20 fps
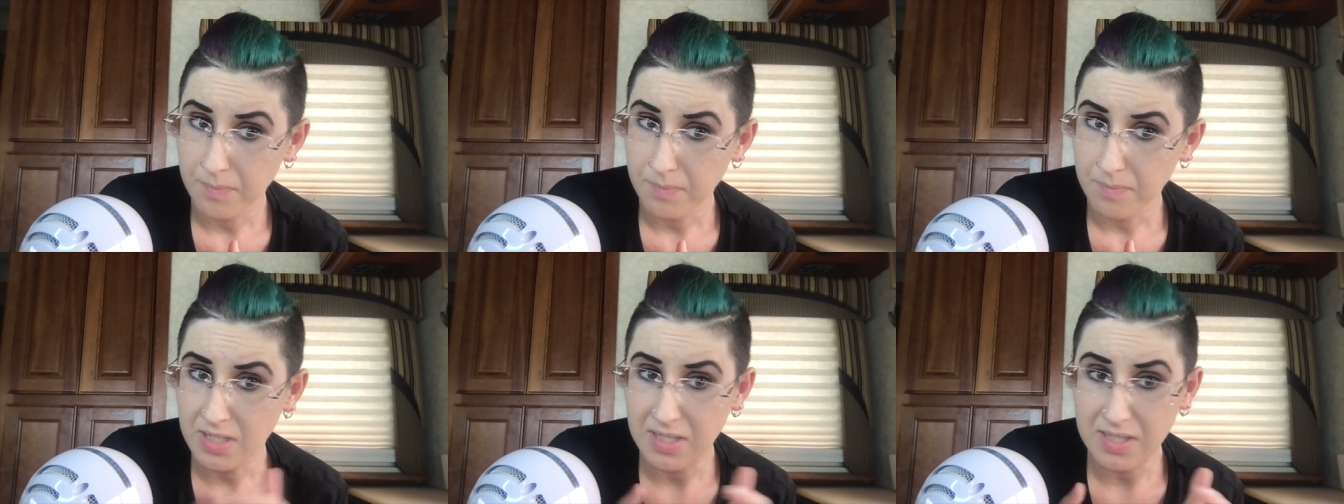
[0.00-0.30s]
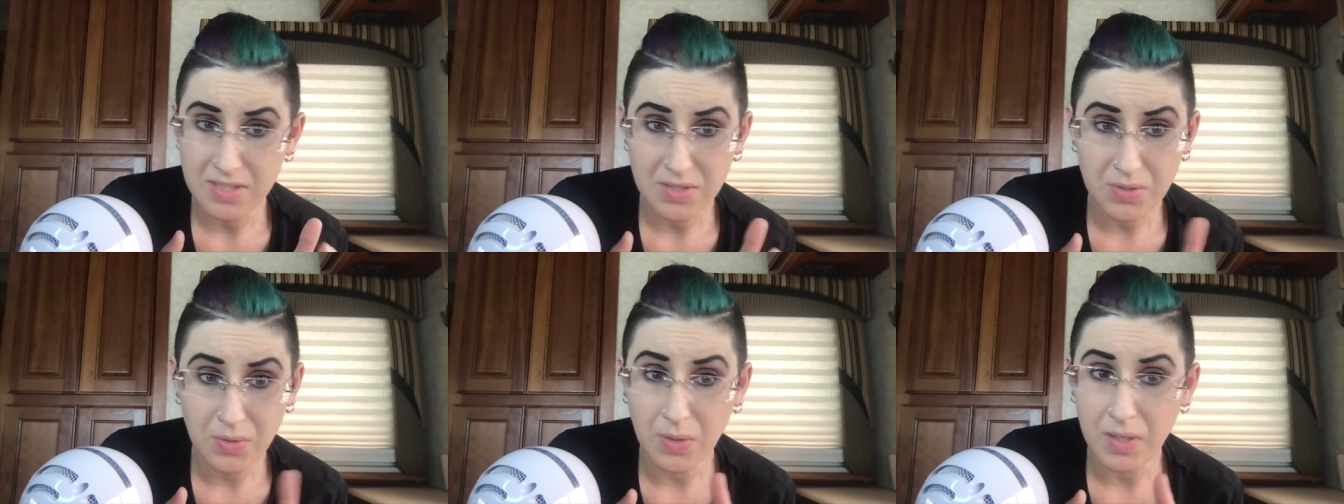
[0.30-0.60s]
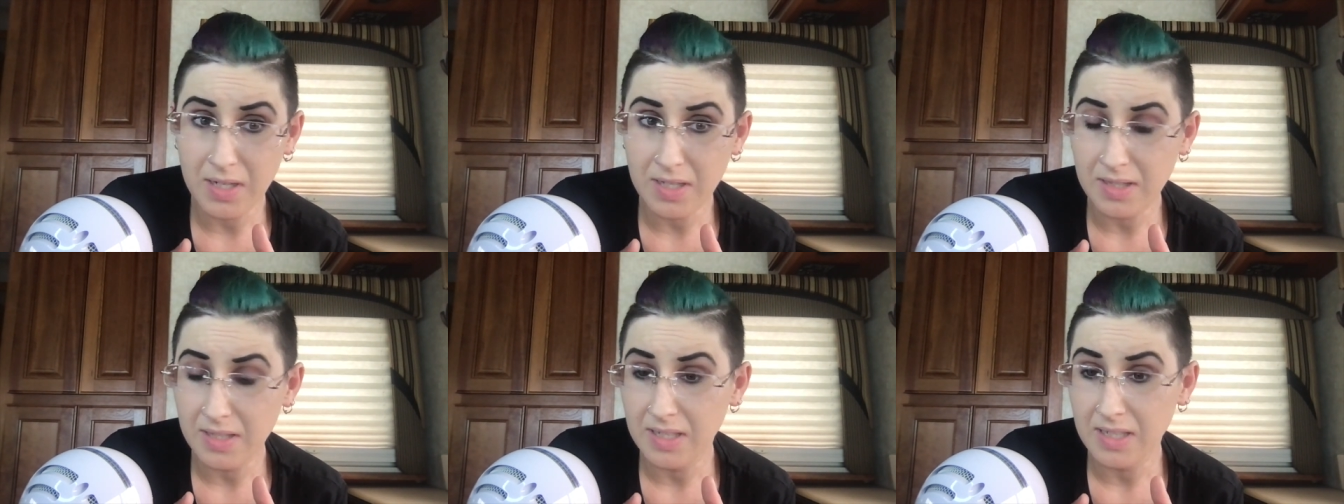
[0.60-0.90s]

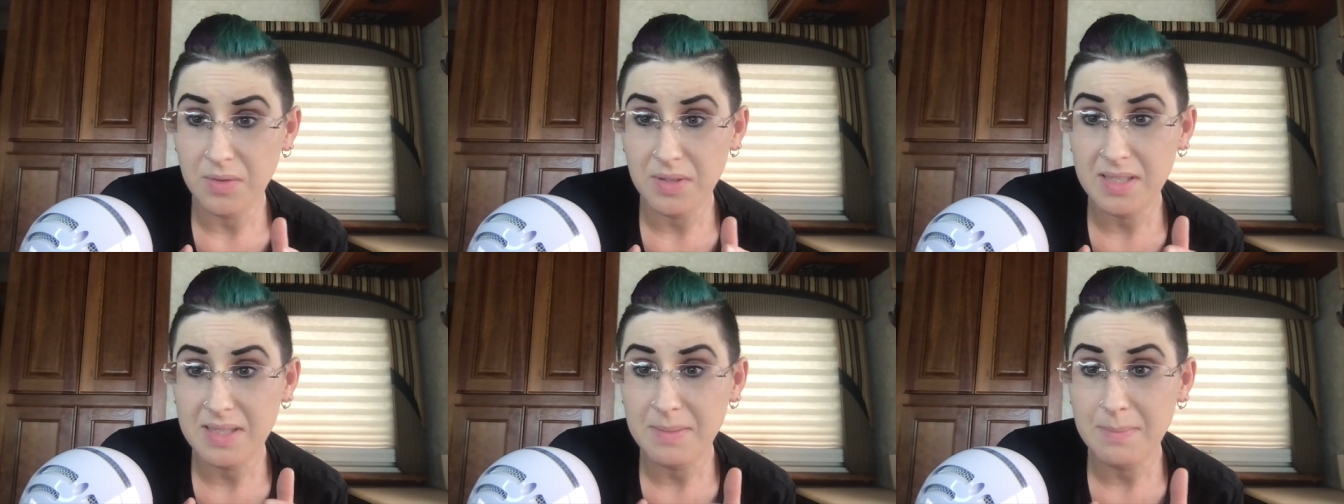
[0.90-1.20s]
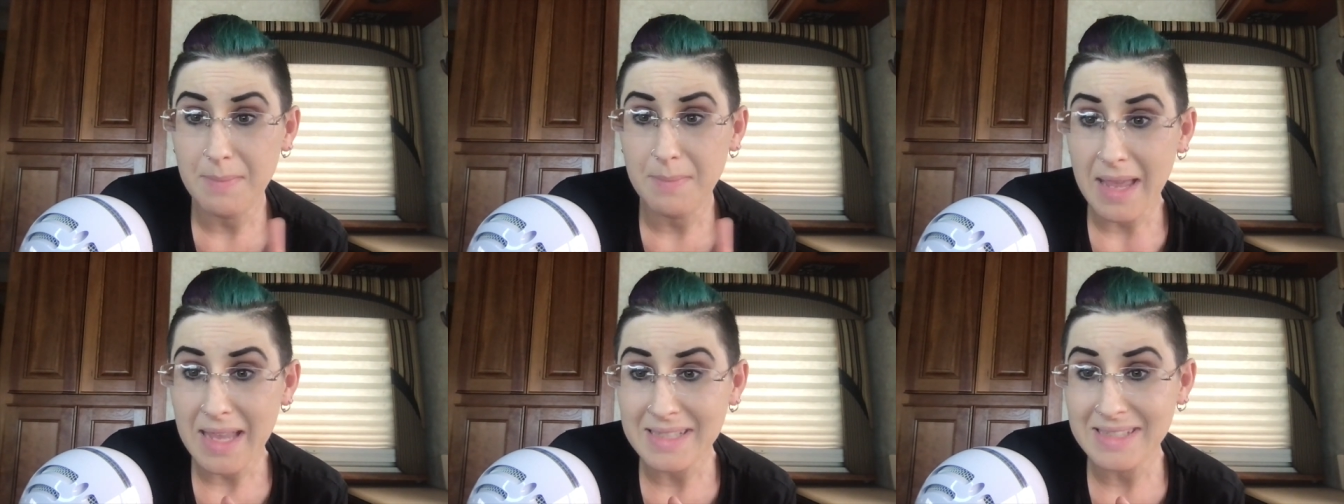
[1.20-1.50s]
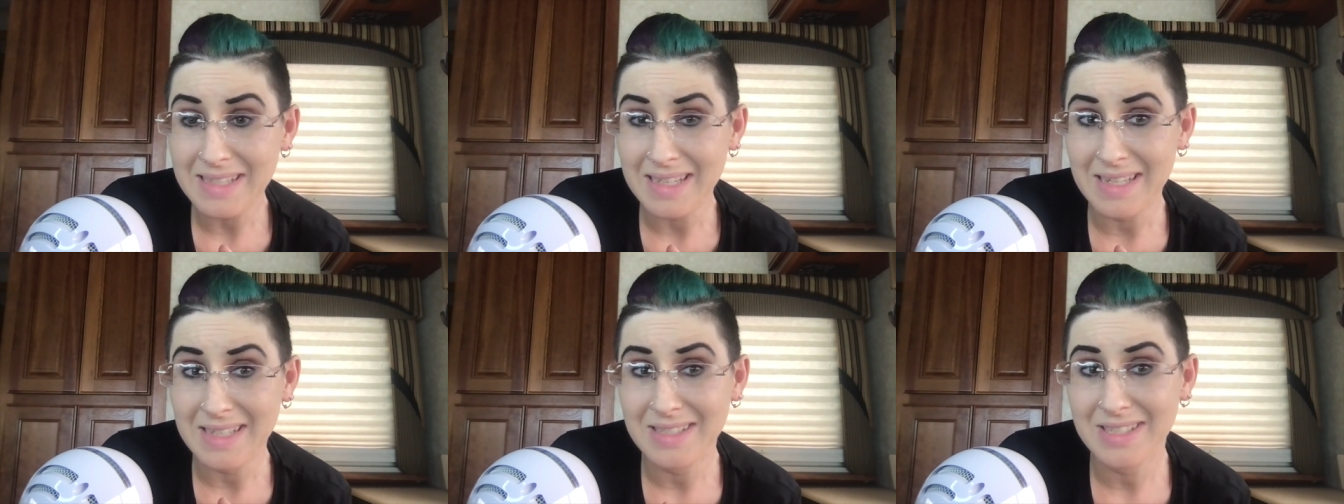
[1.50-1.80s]
historically, this
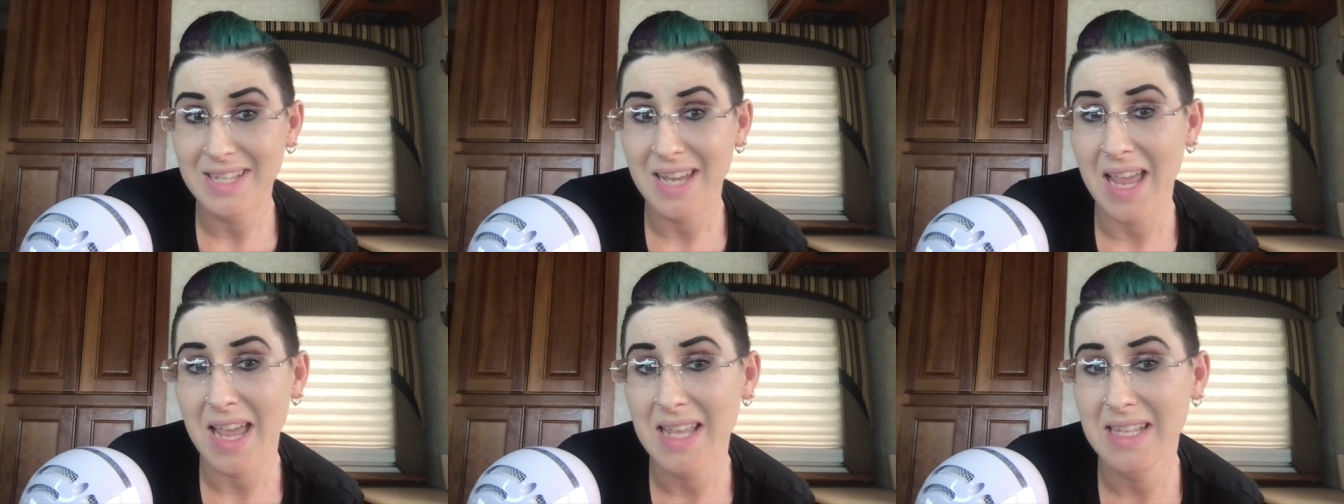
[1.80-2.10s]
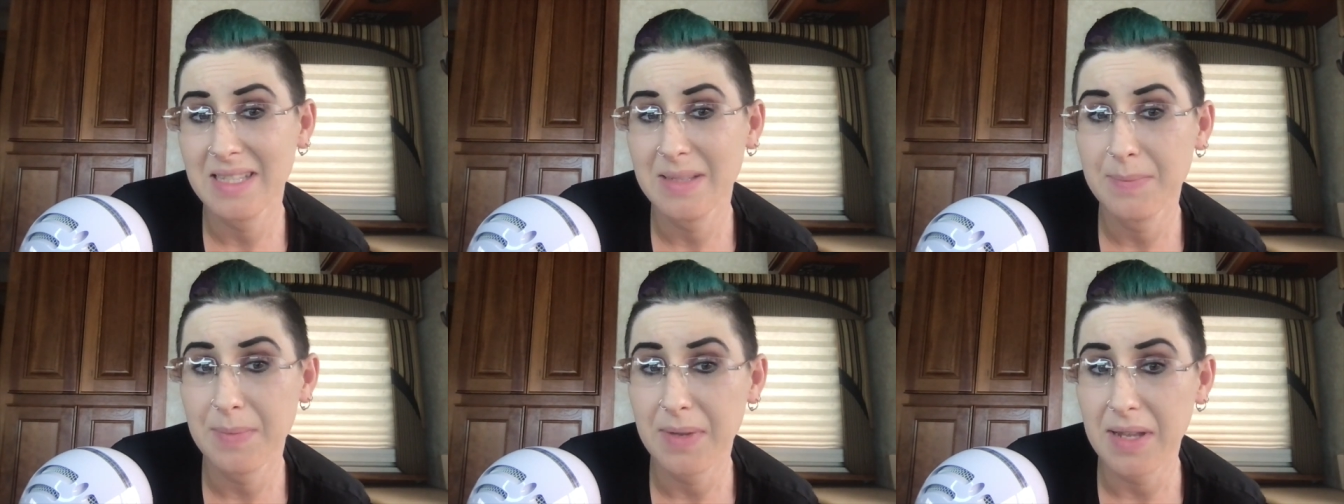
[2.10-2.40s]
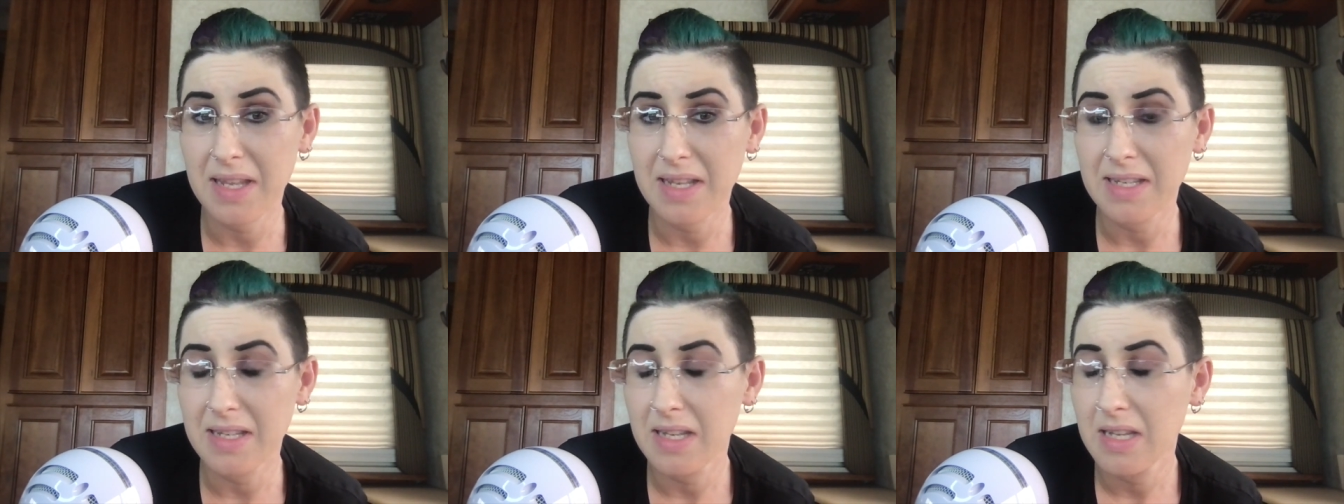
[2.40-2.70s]
message has
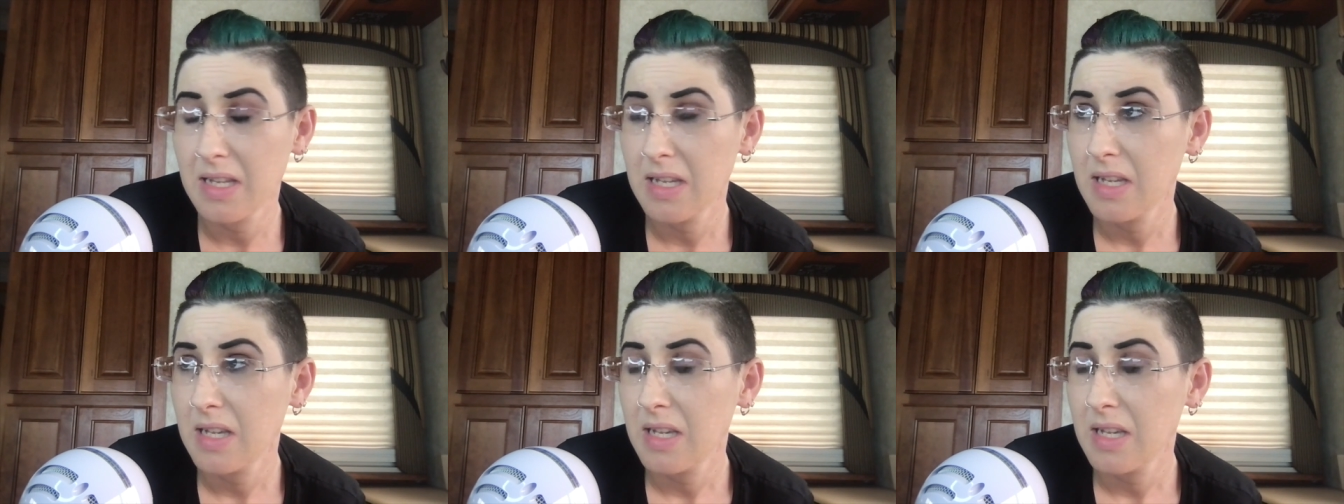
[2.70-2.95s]
been